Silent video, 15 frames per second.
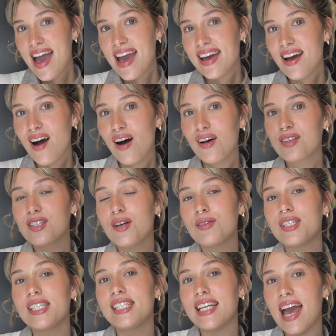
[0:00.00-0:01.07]
Hey y'all,
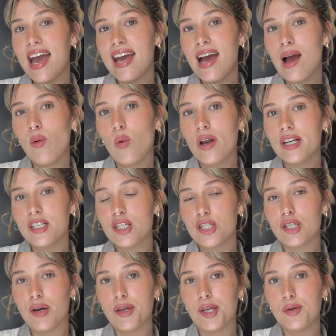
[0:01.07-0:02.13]
so today I wanted to
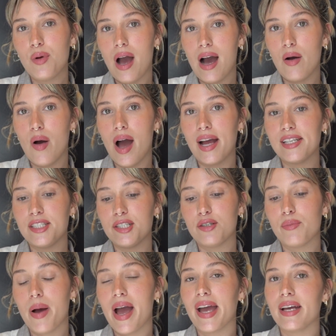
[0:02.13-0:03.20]
show you how I
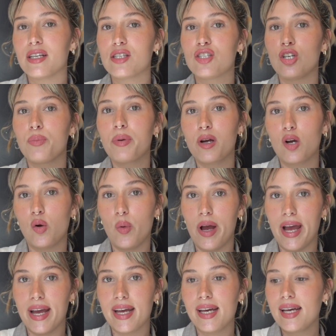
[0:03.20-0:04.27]
do my super
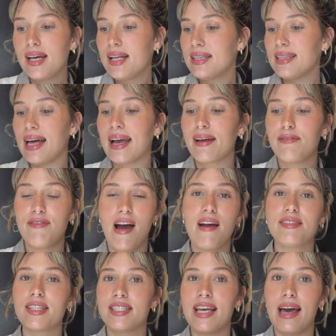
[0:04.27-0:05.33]
quick, like
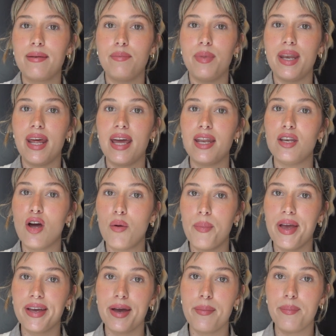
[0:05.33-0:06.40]
5 to 10 minute no
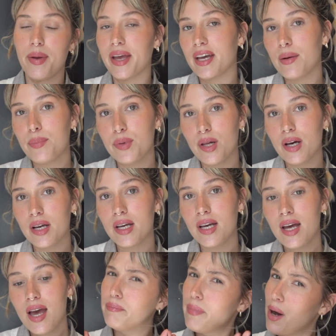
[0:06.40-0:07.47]
makeup look.
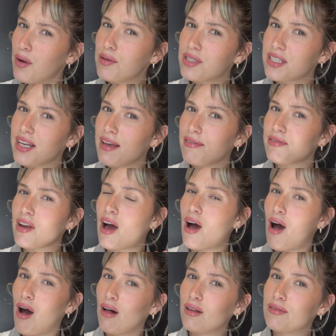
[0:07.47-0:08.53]
Most, if
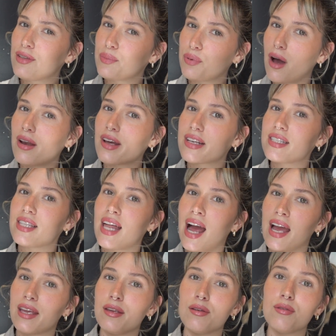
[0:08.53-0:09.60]
not all of the products that
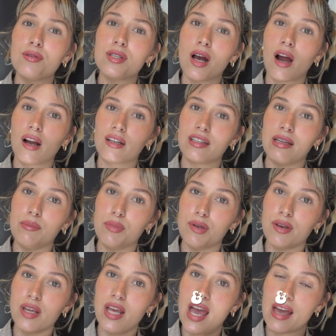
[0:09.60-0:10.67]
I use are clean
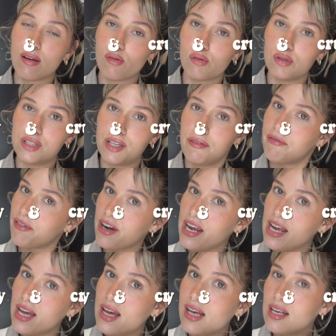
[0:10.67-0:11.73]
beauty and cruelty
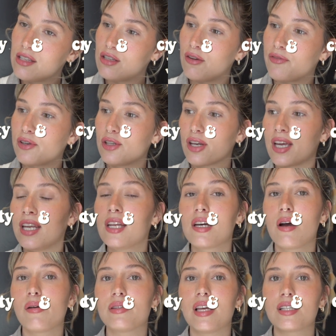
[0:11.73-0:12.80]
free. So if you're looking to
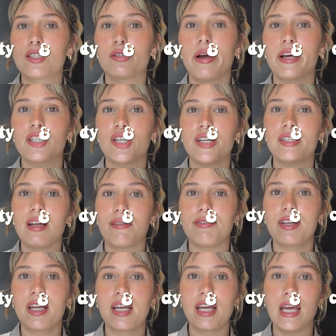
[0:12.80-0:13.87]
go in that direction,
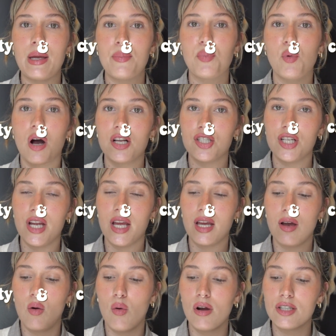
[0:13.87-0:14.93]
definitely keep
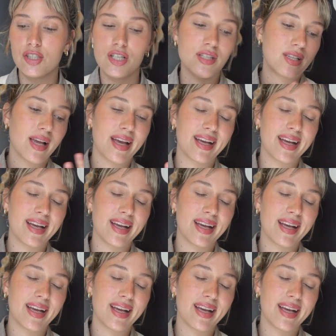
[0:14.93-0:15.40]
watching, or just